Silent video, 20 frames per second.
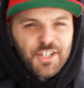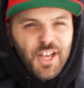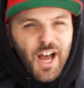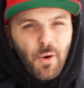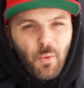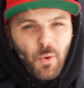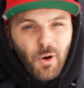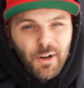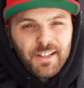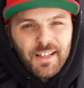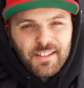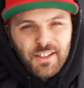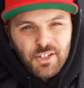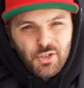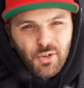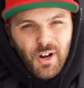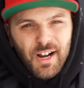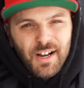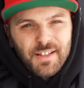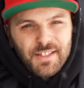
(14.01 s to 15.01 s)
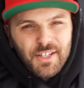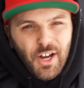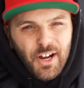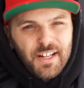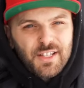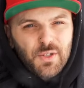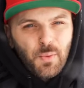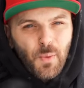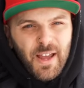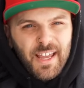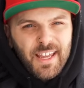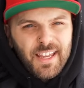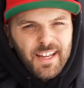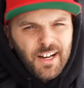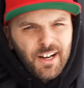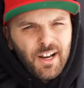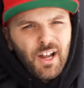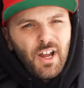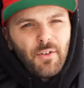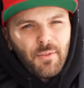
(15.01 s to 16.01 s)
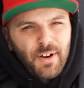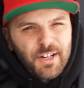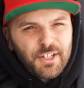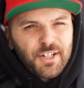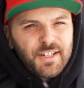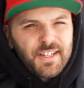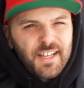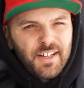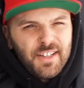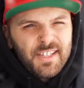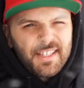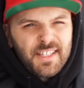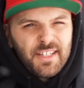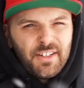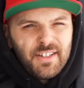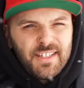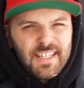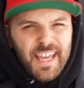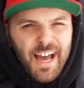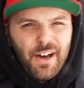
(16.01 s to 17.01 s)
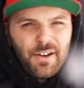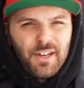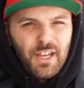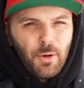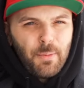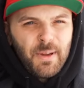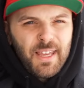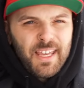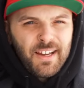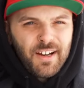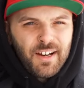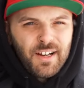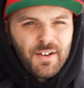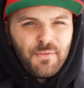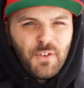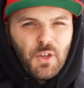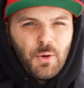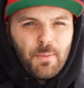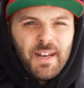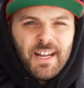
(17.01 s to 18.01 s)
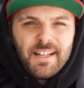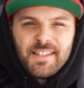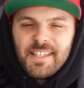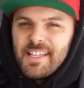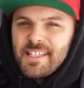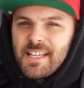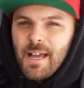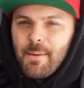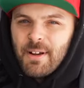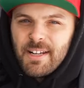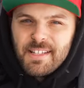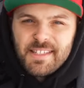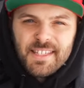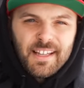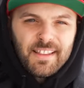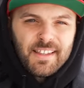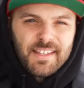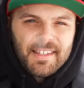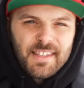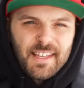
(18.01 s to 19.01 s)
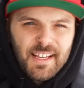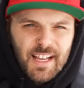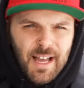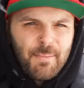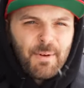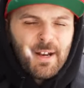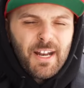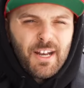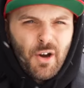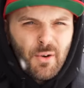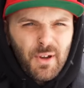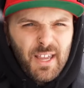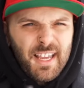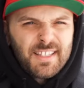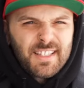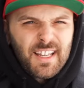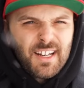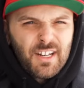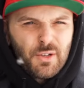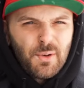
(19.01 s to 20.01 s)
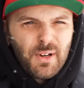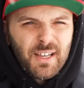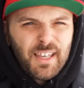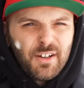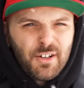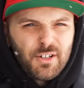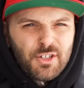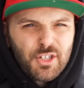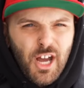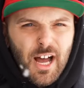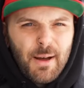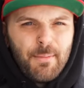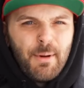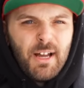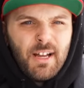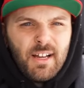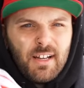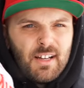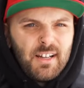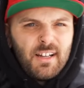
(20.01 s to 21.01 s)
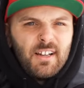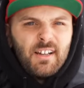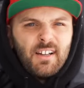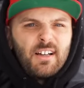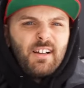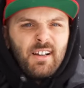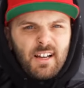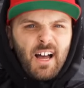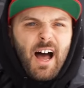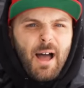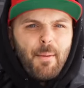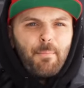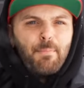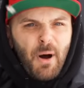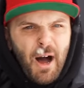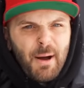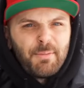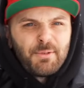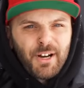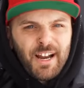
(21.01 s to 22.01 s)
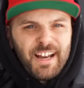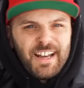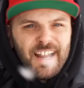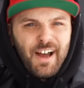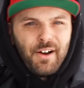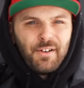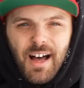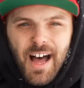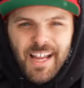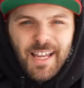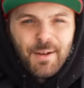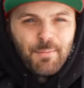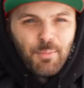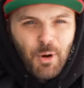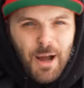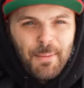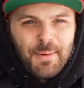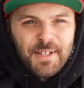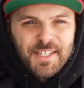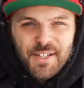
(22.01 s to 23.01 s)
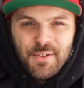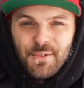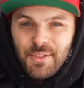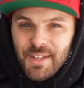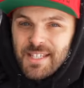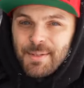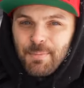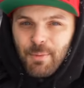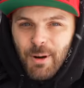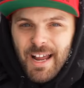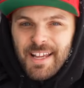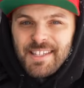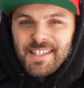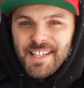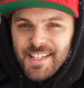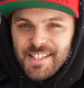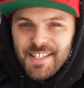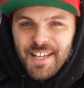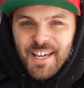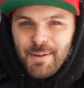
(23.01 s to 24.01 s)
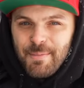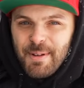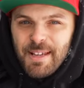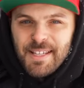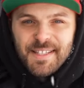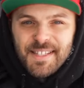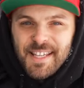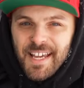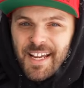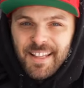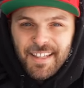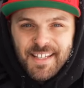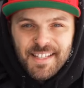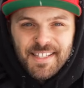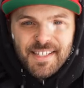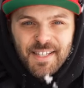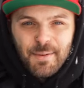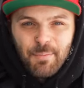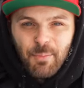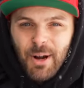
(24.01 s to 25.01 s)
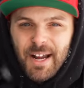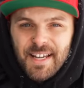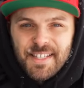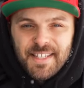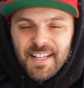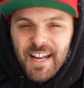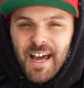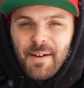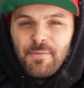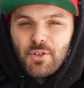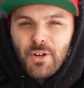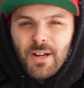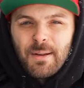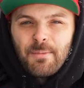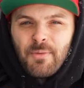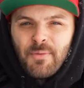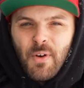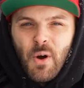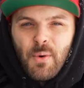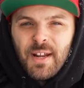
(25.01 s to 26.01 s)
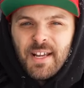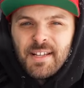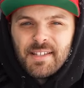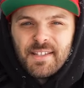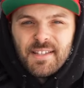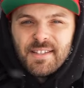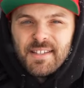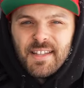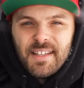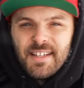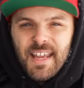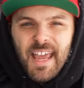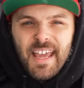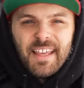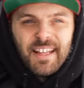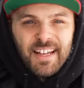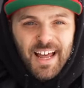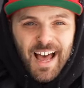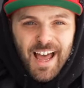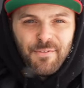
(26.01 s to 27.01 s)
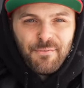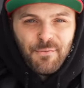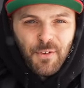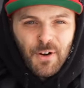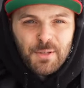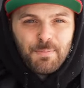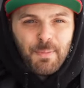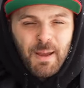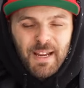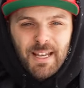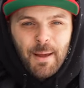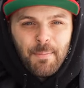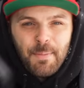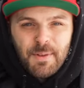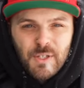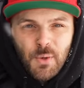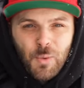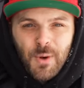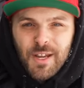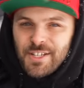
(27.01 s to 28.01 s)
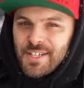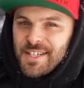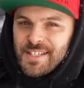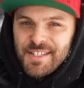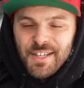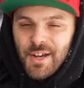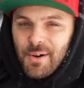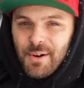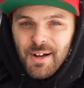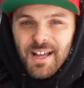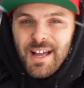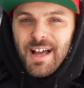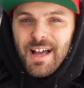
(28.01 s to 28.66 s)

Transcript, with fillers: got word that the truck is on its way here. Richard Tilly's still in town. He'll be here in a few minutes. He's coming to set this thing up and I know he's gonna do a killer job. I'm pumped right now. I can promise you this press is gonna be sick. This is the press that I've dreamed of owning since the day that I first picked up a squeegee. So